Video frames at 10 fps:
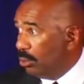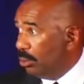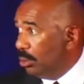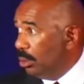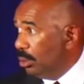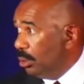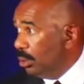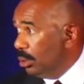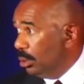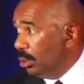
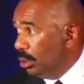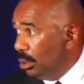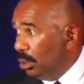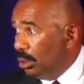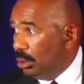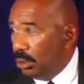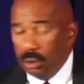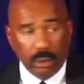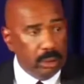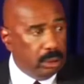
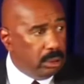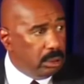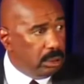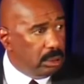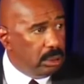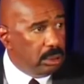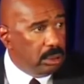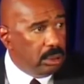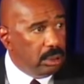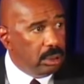
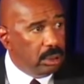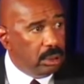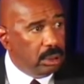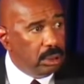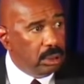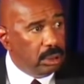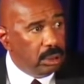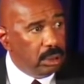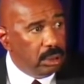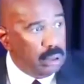
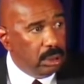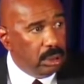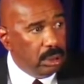(no one is talking)